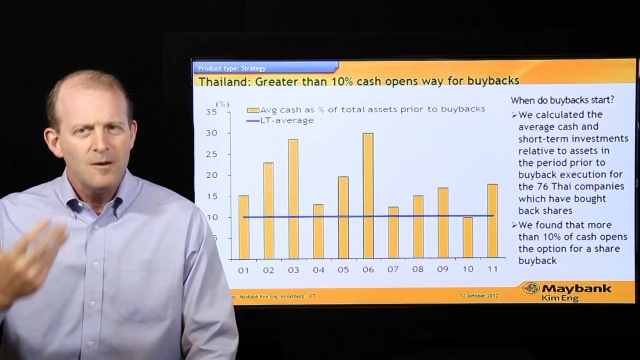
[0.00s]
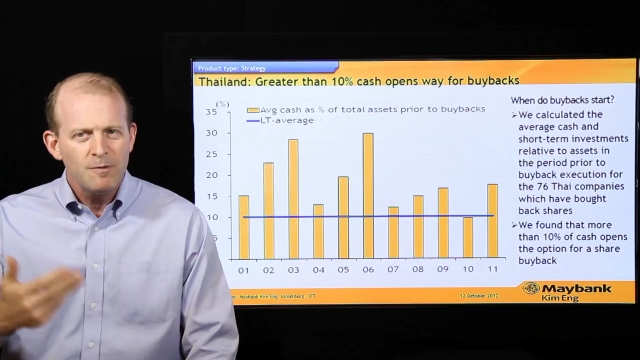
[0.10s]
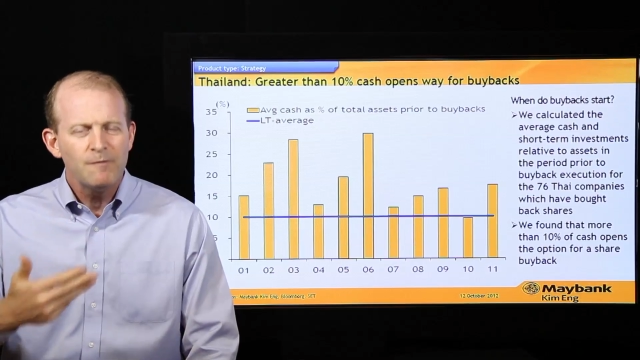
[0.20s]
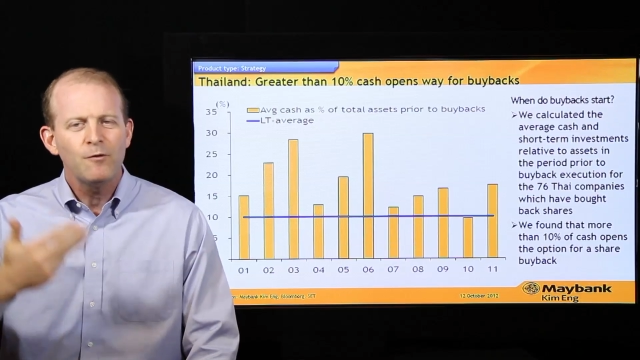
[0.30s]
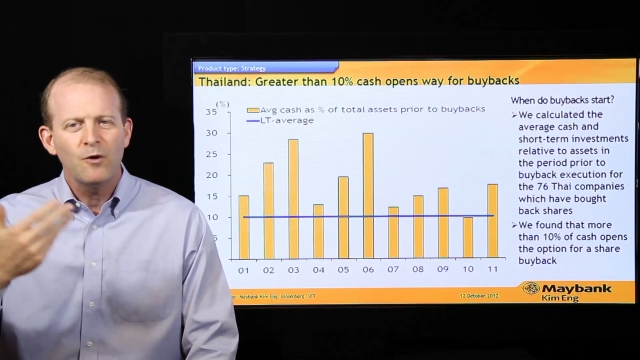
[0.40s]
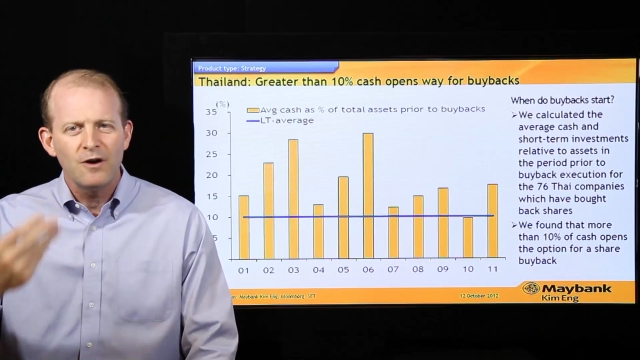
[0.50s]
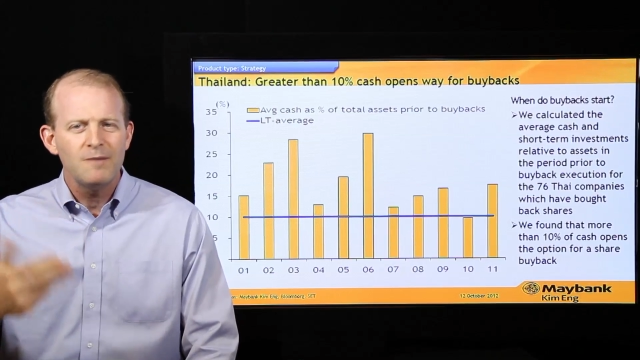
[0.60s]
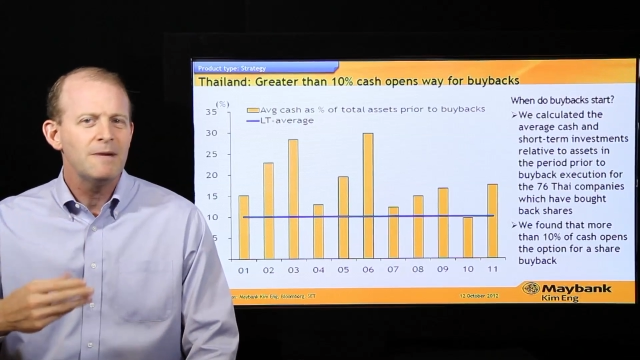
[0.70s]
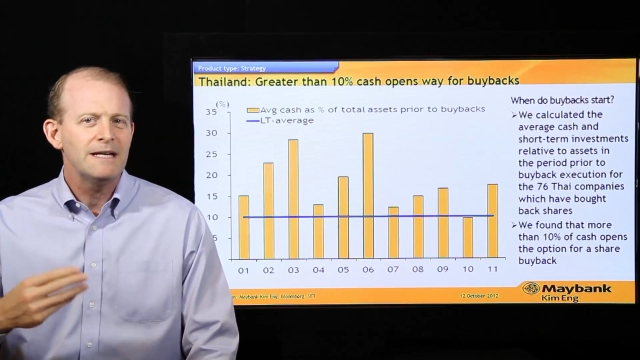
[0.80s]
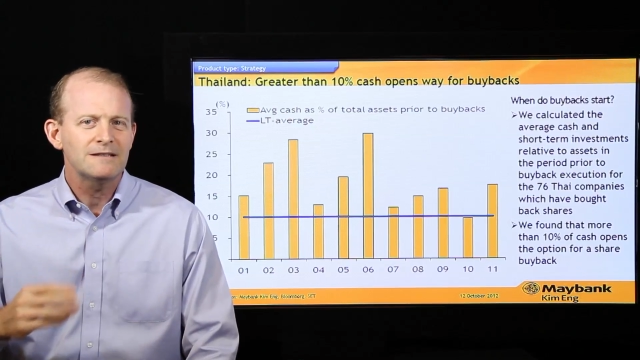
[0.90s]
before
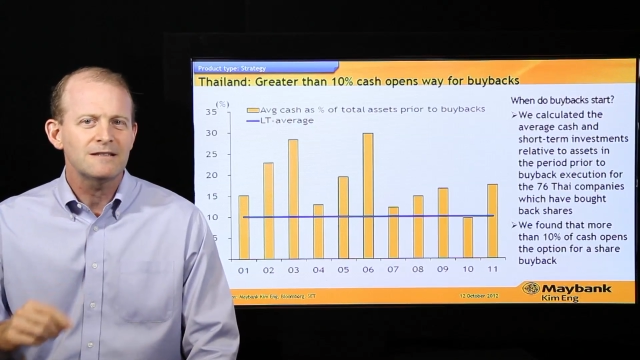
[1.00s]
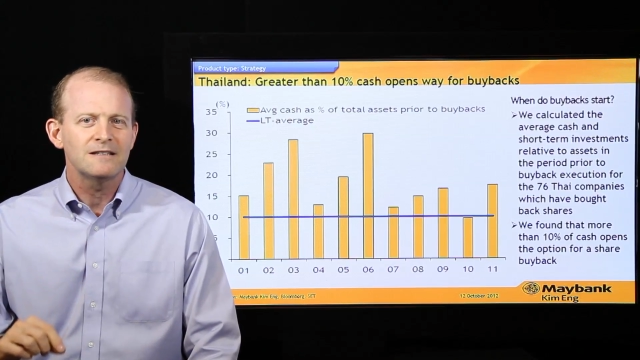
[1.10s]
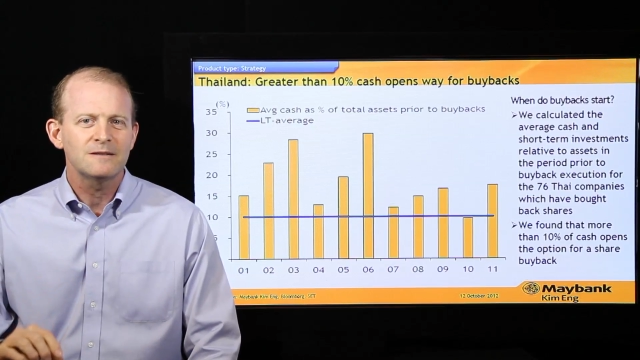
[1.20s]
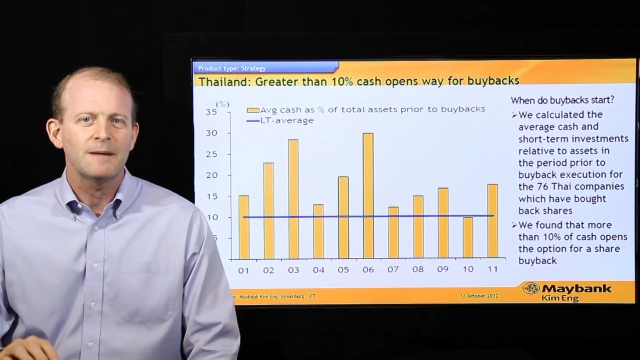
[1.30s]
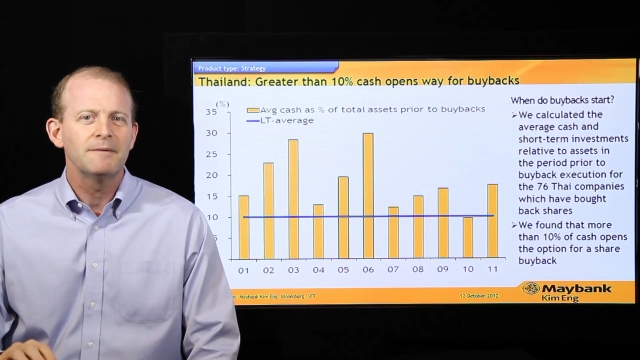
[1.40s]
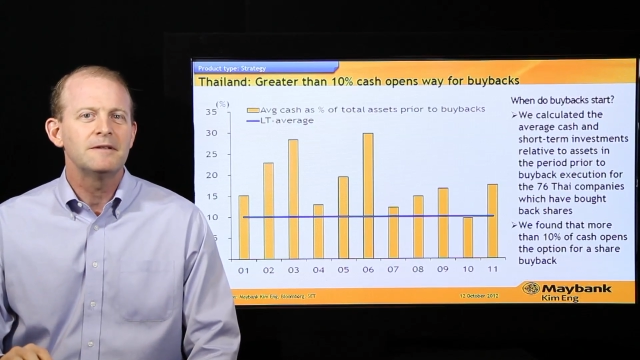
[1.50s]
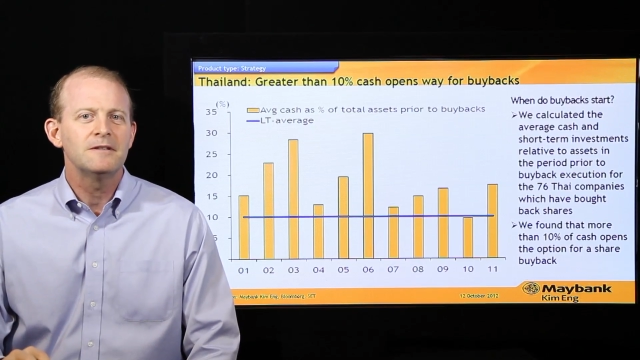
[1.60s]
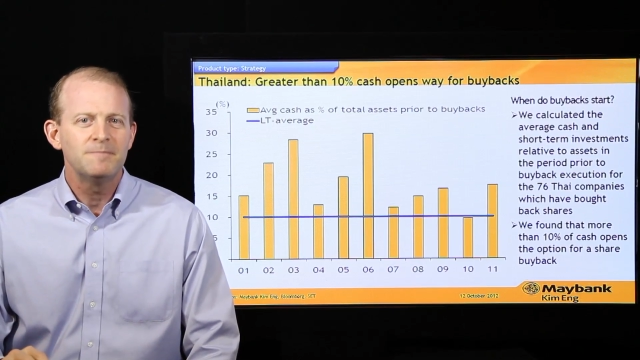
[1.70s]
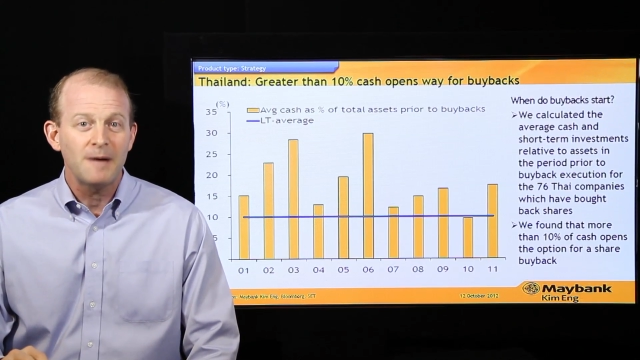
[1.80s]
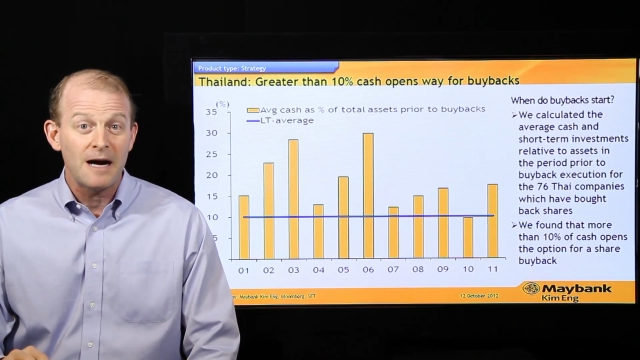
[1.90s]
it makes sense probably
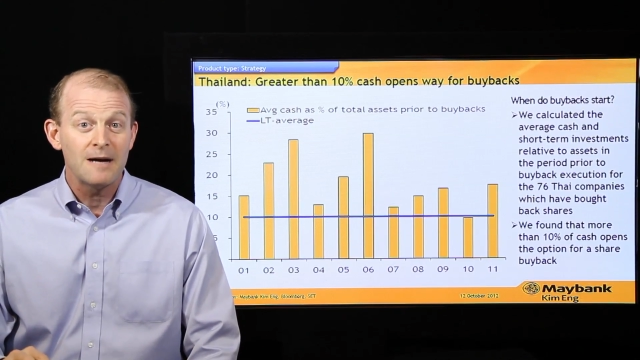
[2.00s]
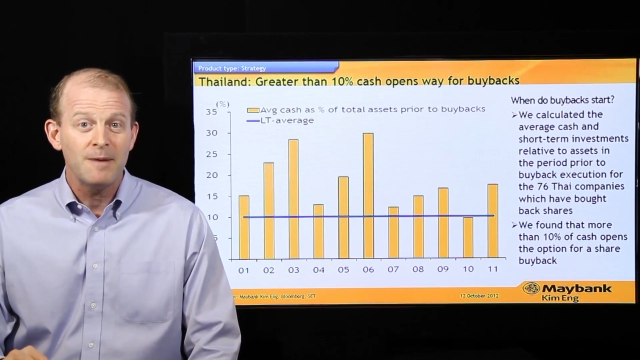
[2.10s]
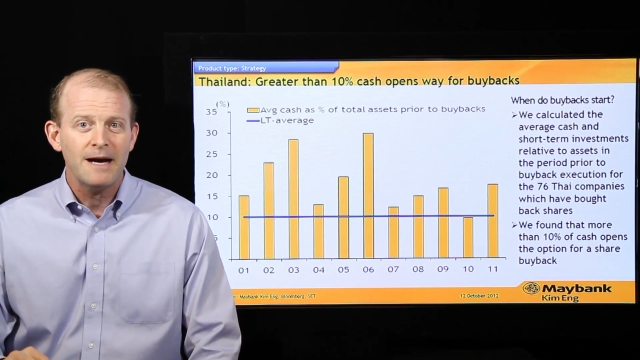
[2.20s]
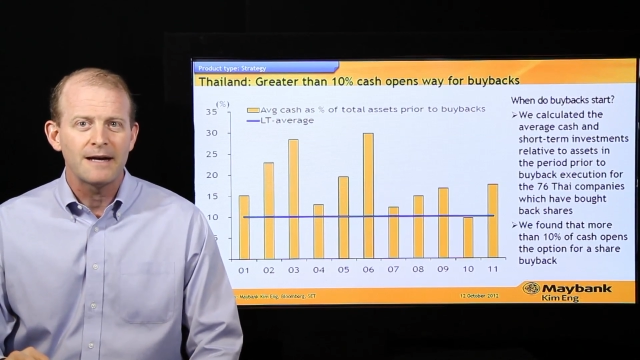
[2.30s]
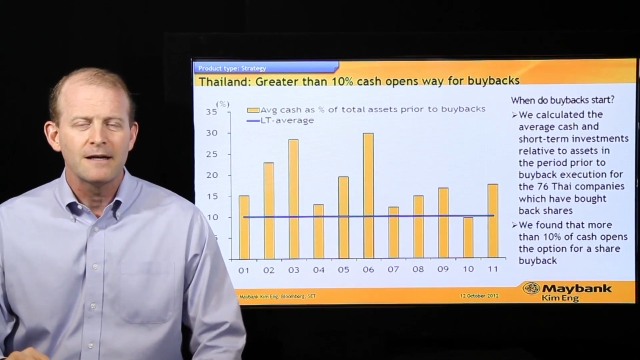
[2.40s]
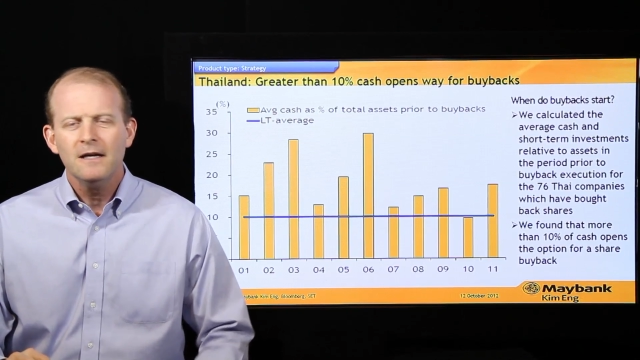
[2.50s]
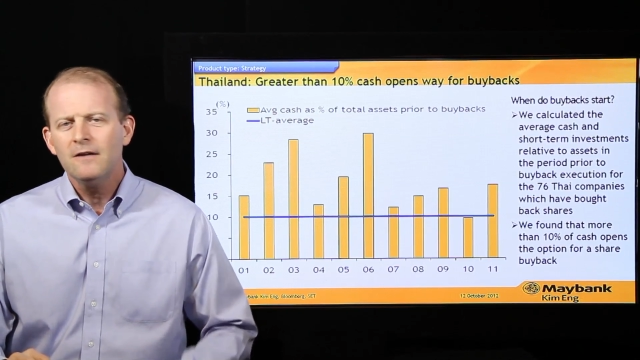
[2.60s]
to buy back.